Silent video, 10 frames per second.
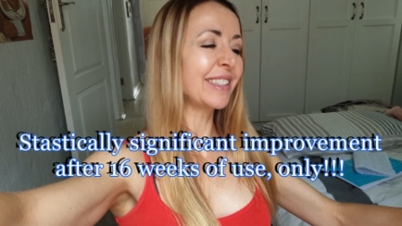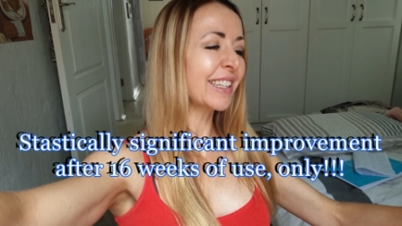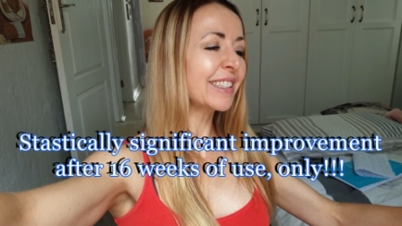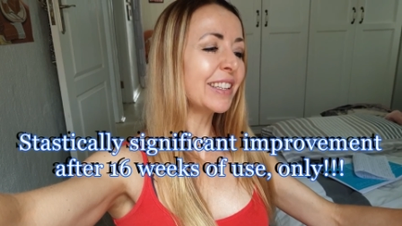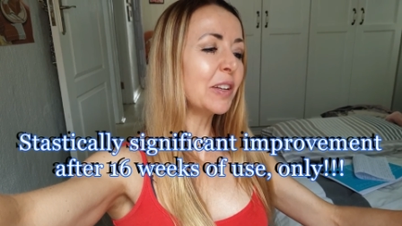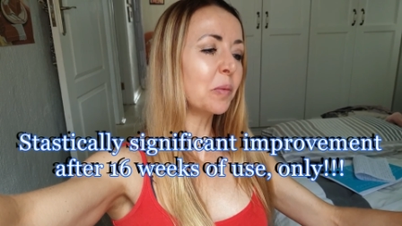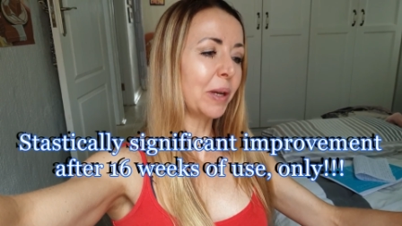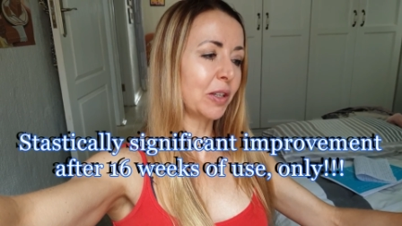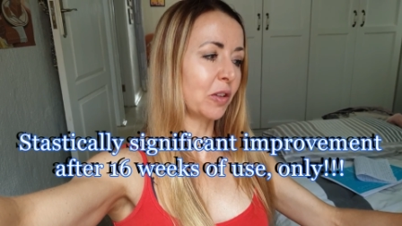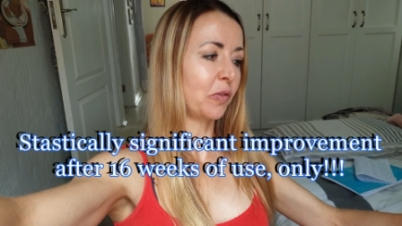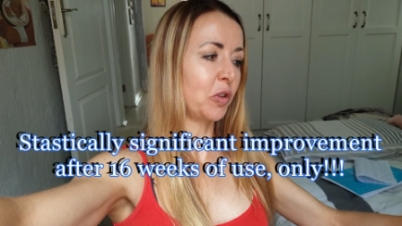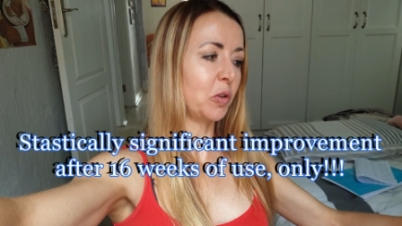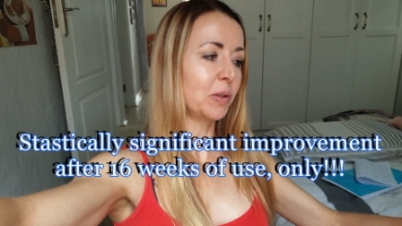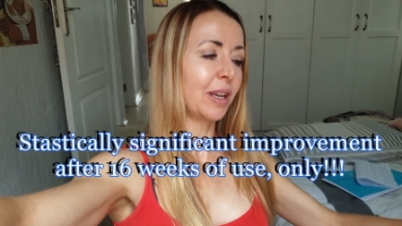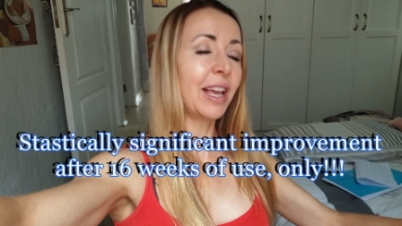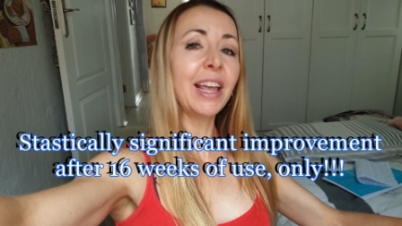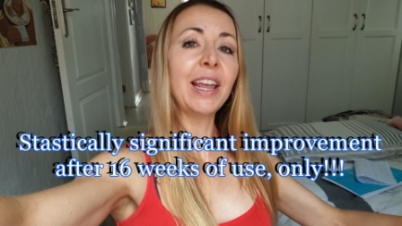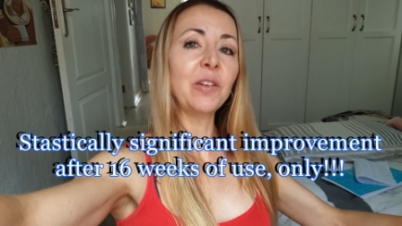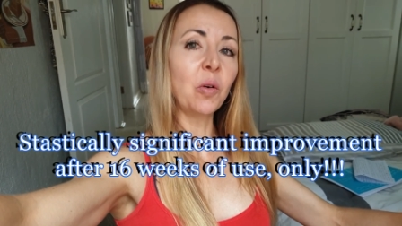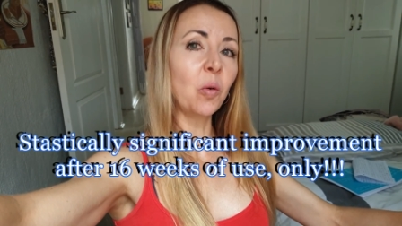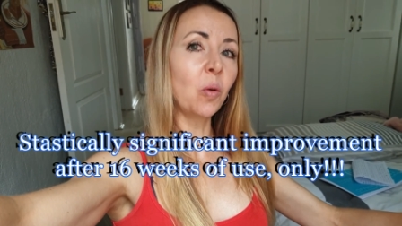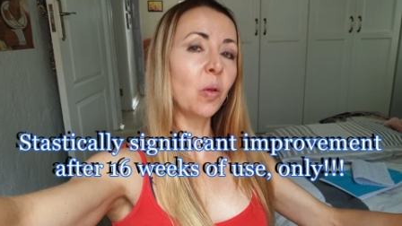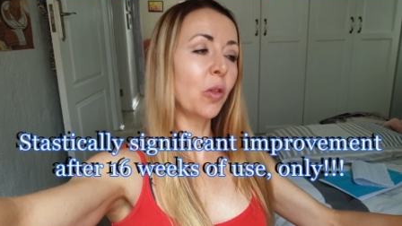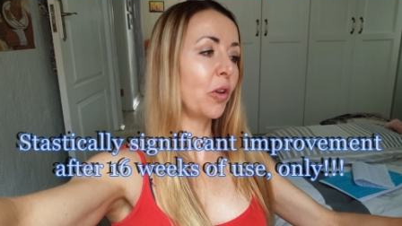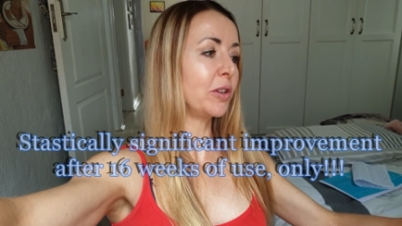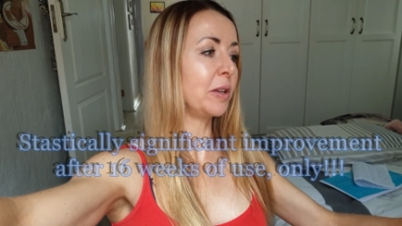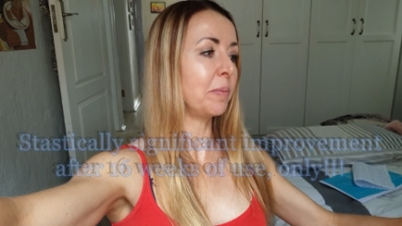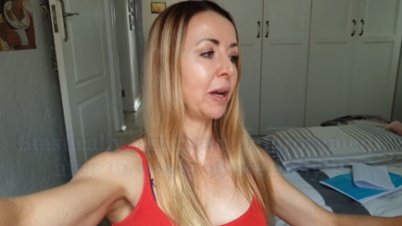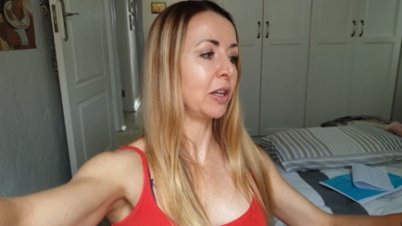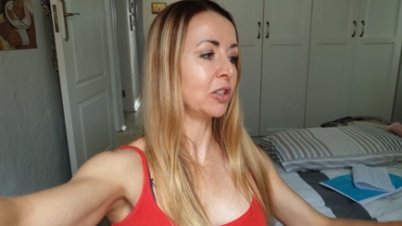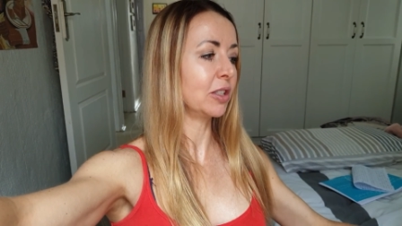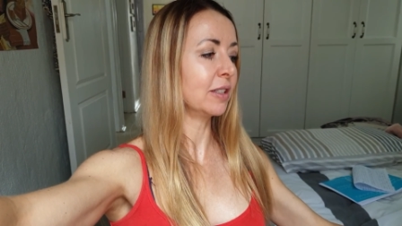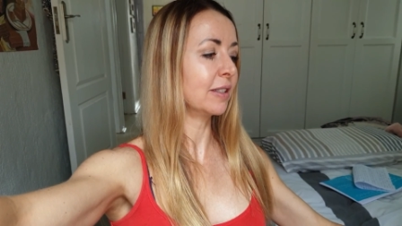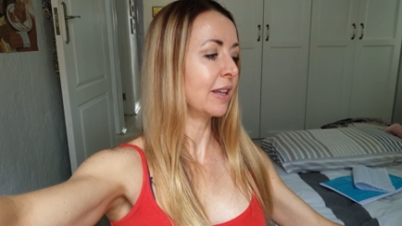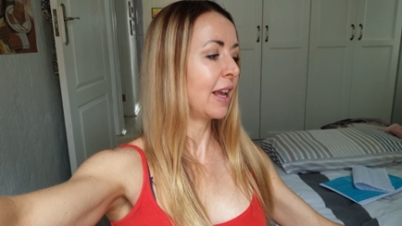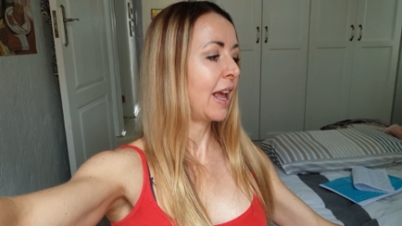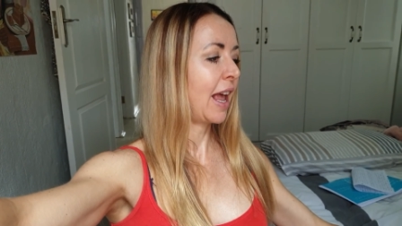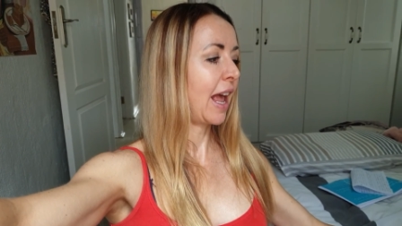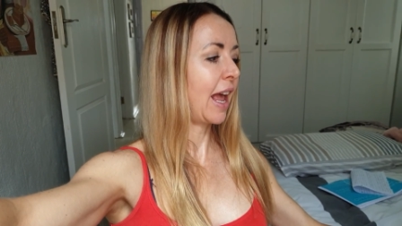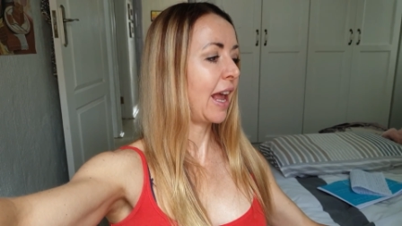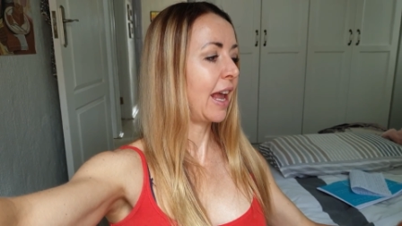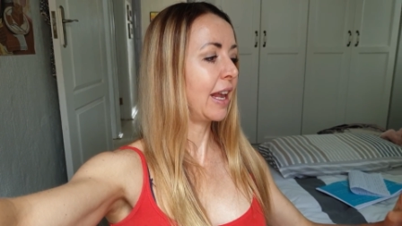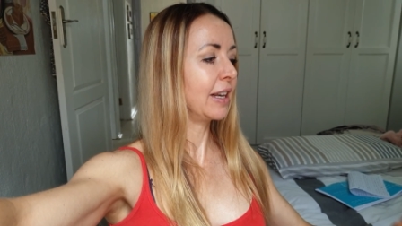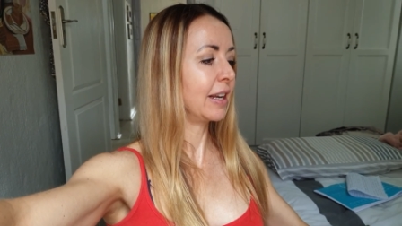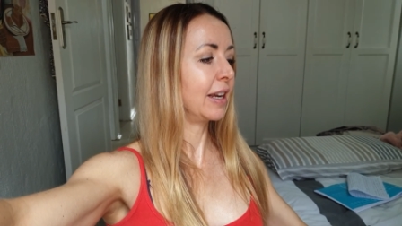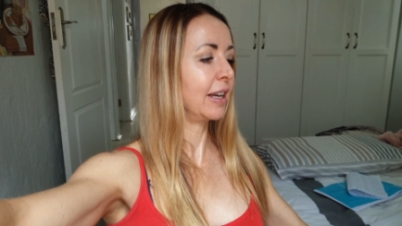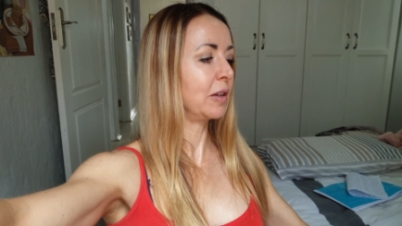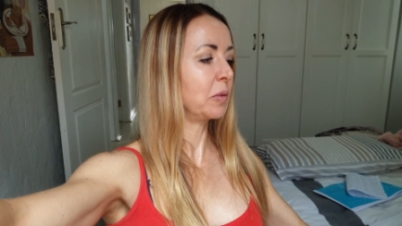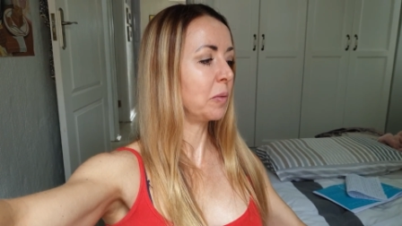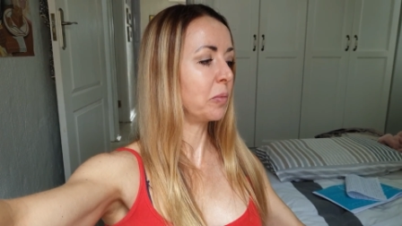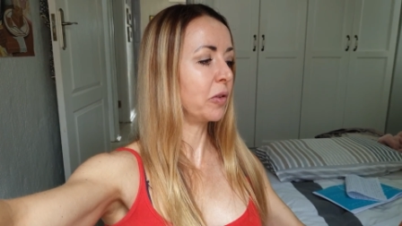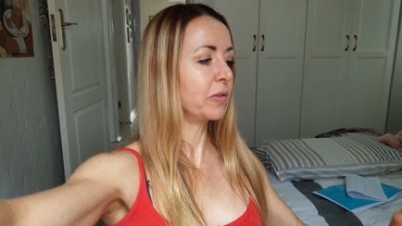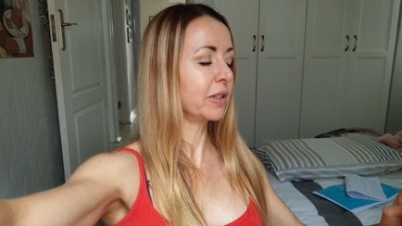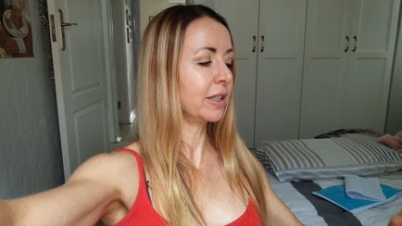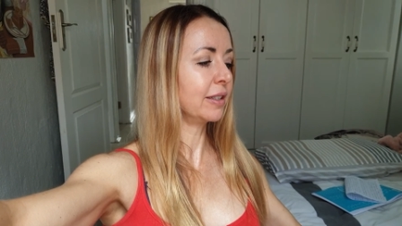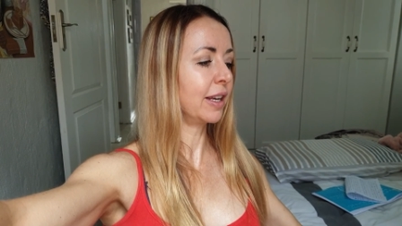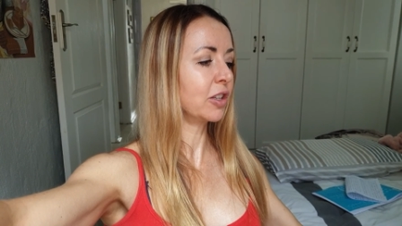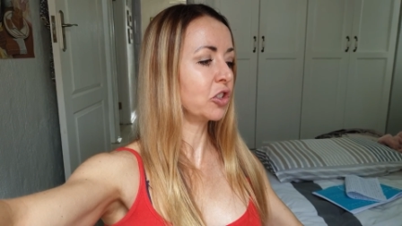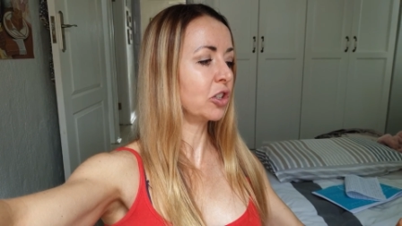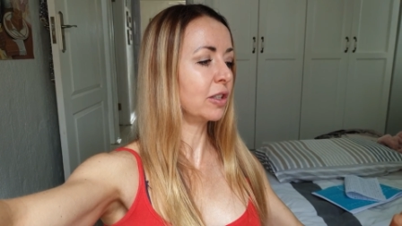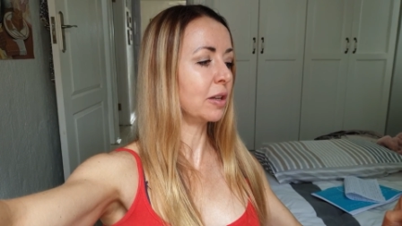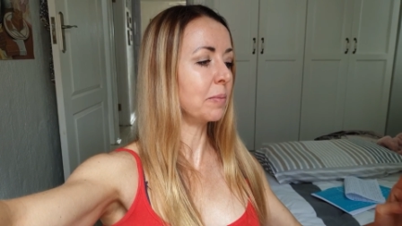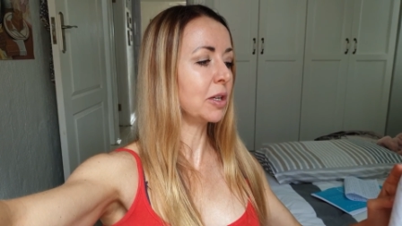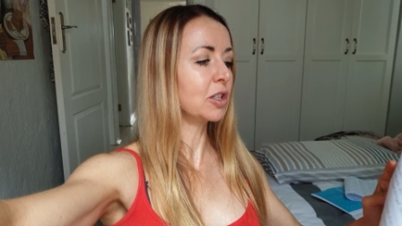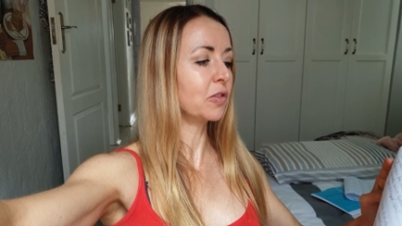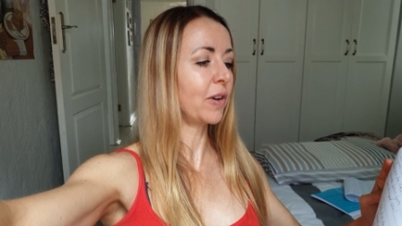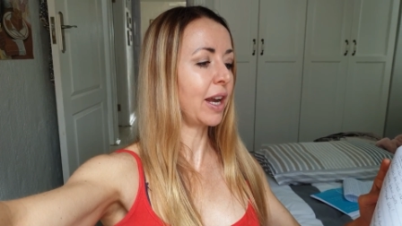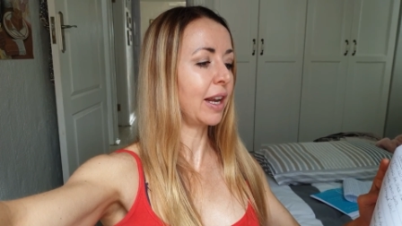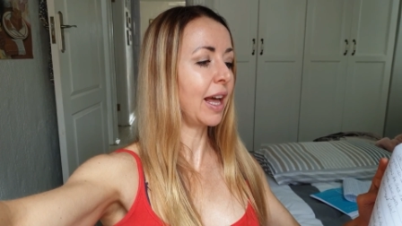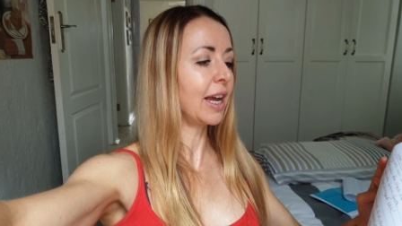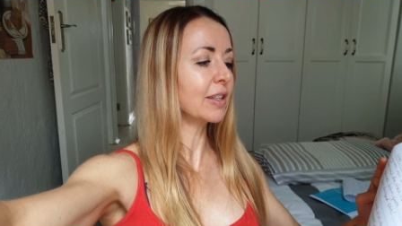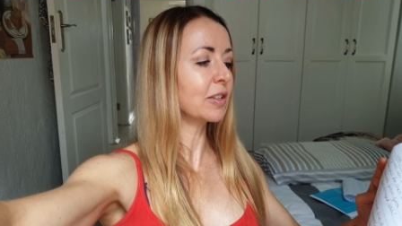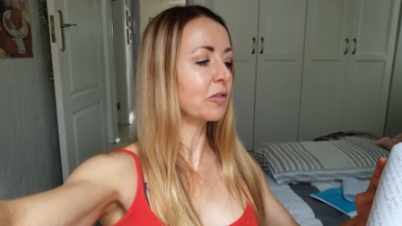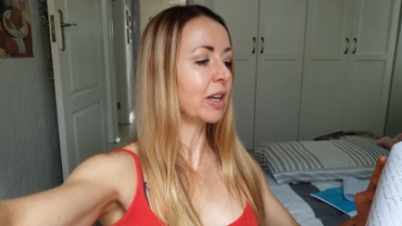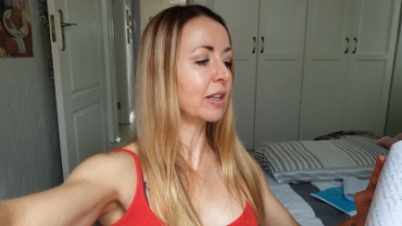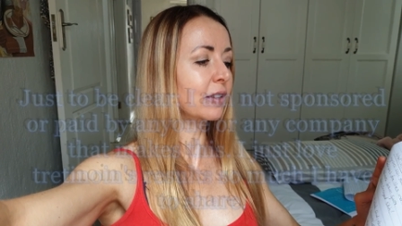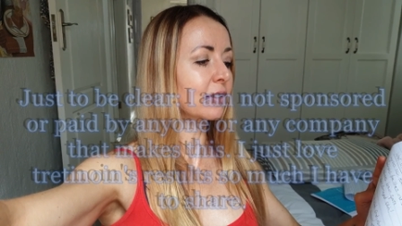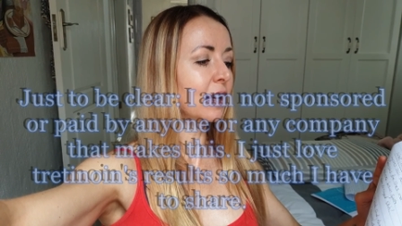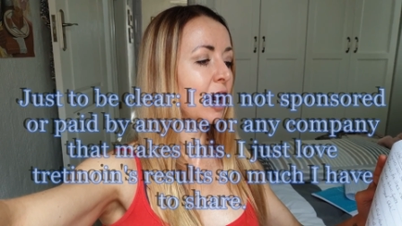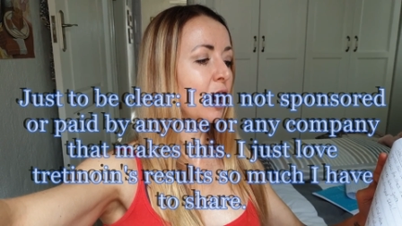16 weeks of use in all 30 patients and uh, it improved skin texture, diminished fine lines and wrinkles,